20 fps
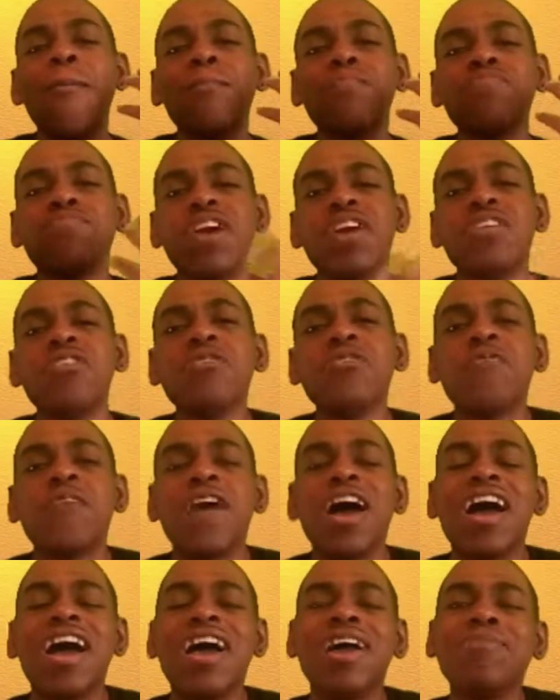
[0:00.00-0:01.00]
They do
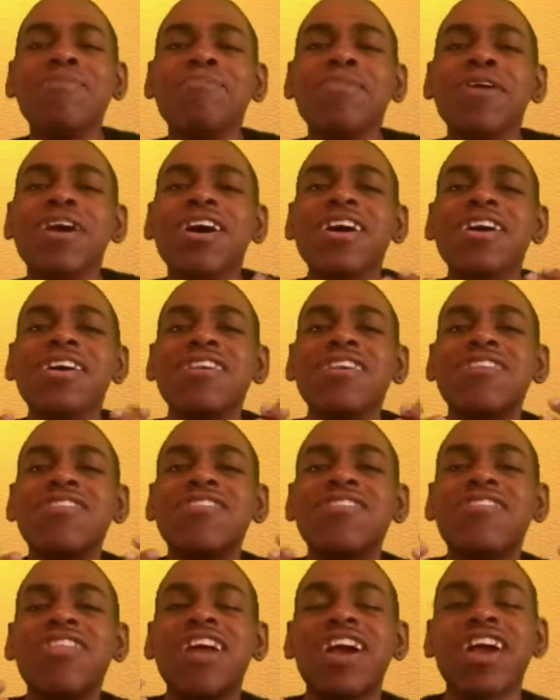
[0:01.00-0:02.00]
fine, but
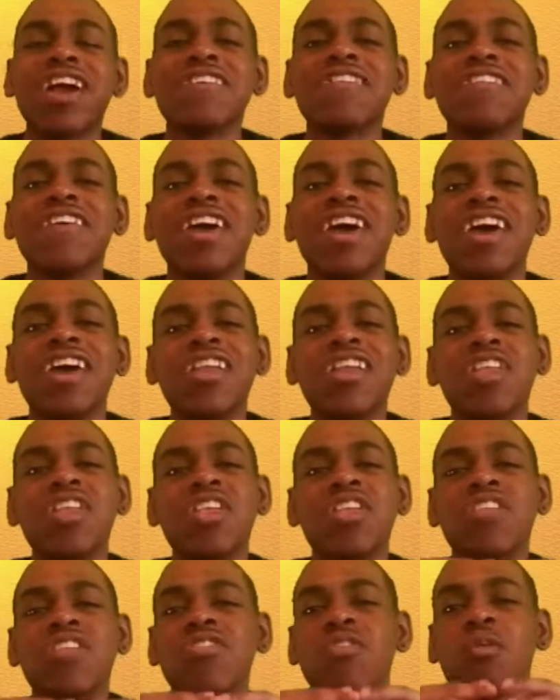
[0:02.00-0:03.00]
like I said,
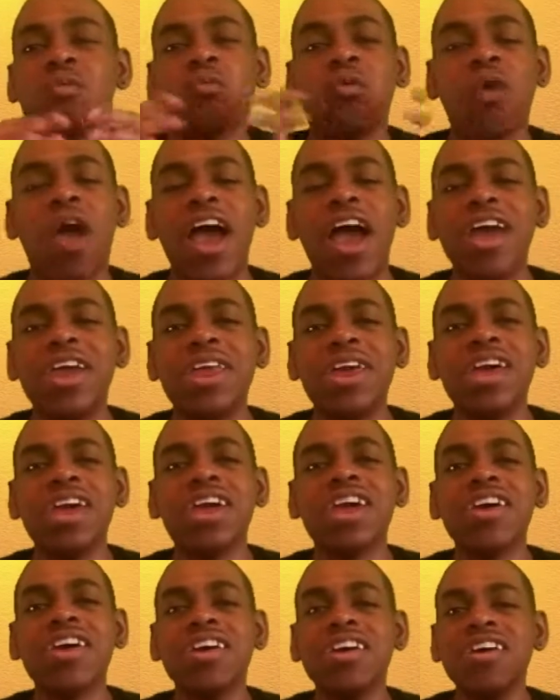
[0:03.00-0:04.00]
the
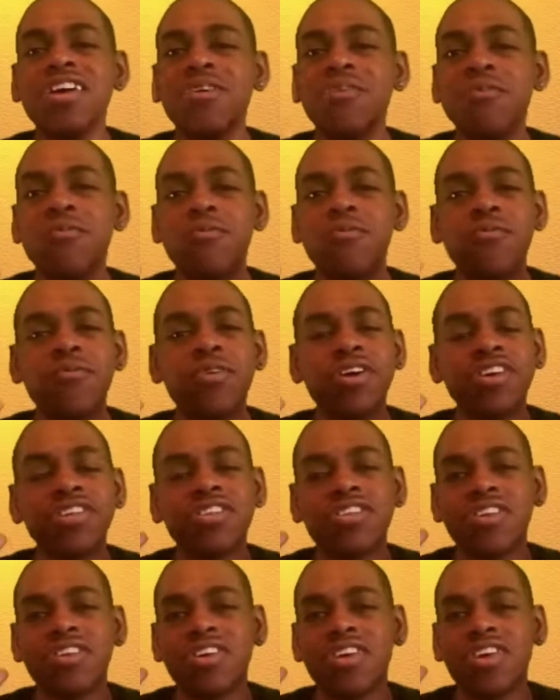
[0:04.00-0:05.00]
writing,
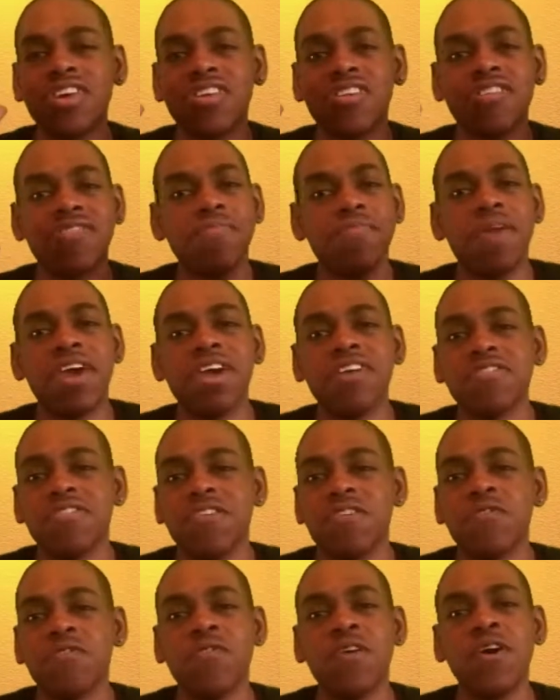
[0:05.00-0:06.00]
which makes
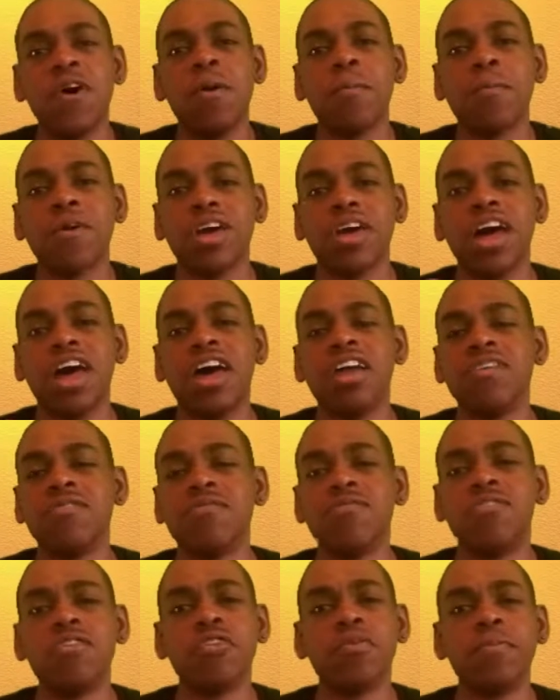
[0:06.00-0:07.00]
this film kind
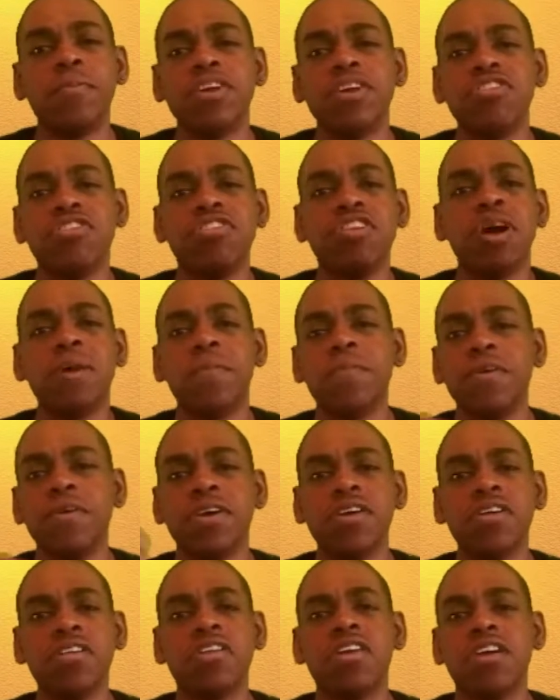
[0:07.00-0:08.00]
of a little bit
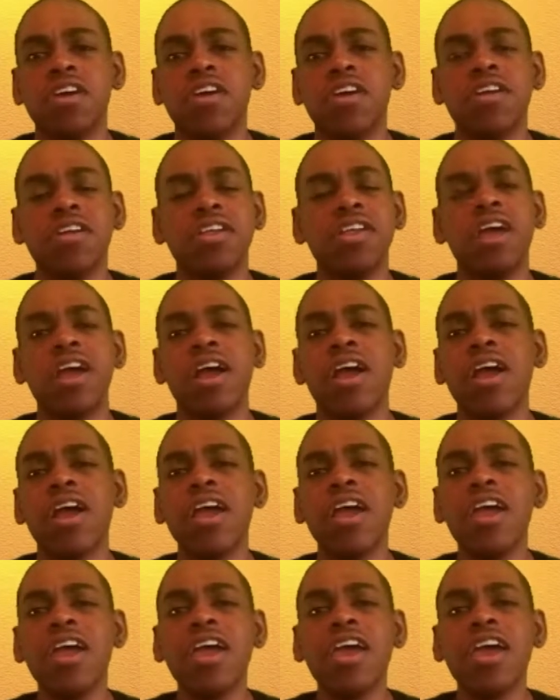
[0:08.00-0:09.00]
jumpy here and there.
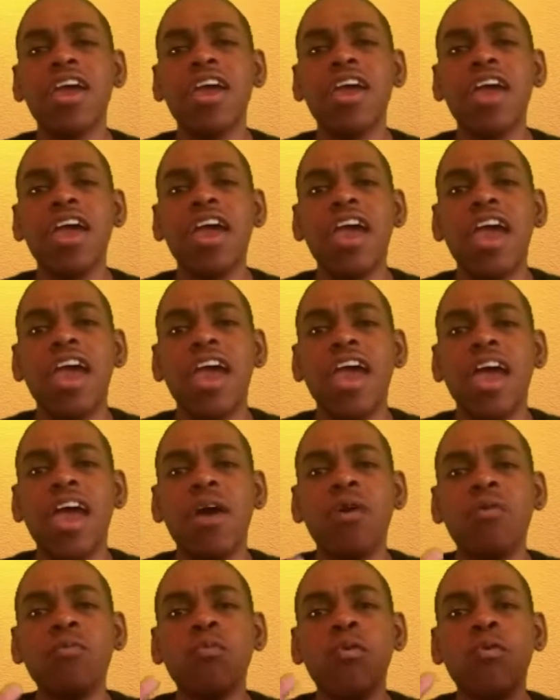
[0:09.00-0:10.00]

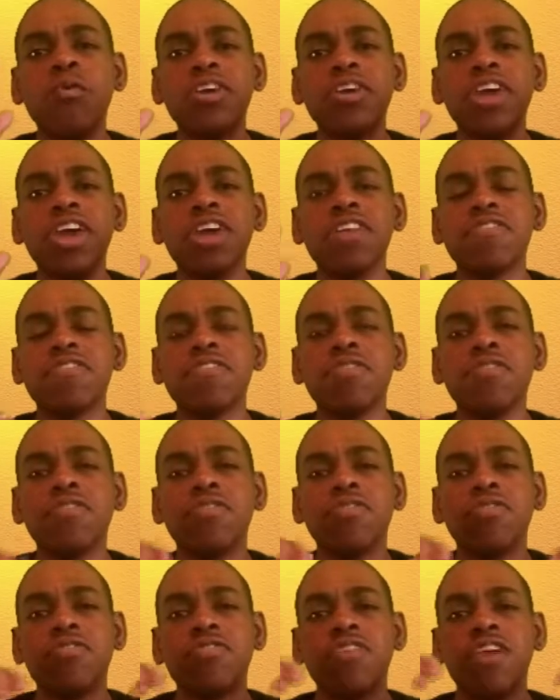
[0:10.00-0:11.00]
And when we get
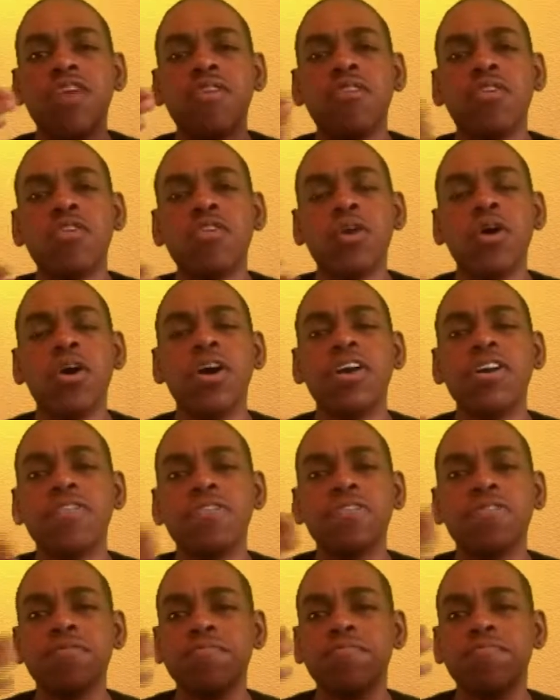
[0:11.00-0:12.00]
to David
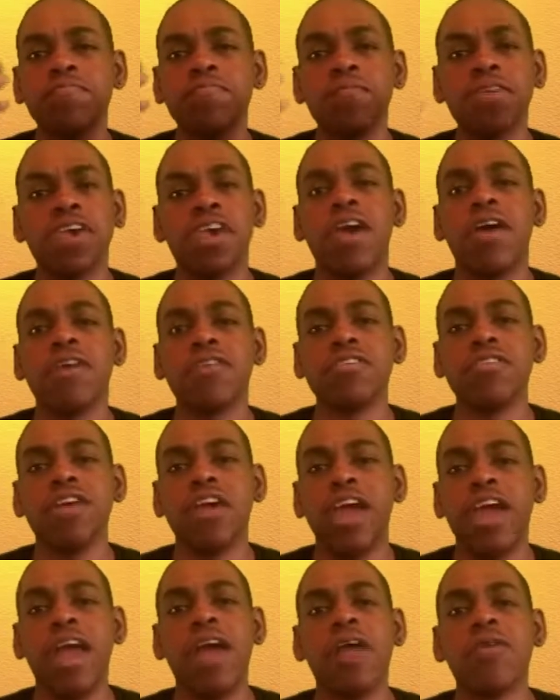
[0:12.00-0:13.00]
Oyelowo's character,
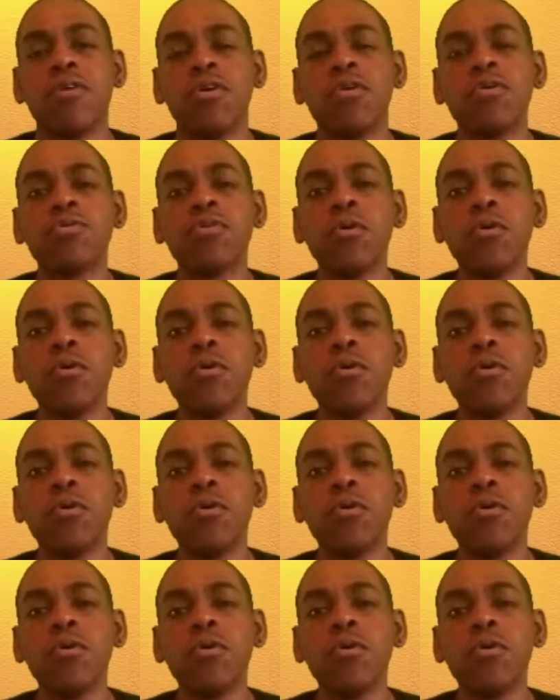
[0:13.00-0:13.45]
Harold,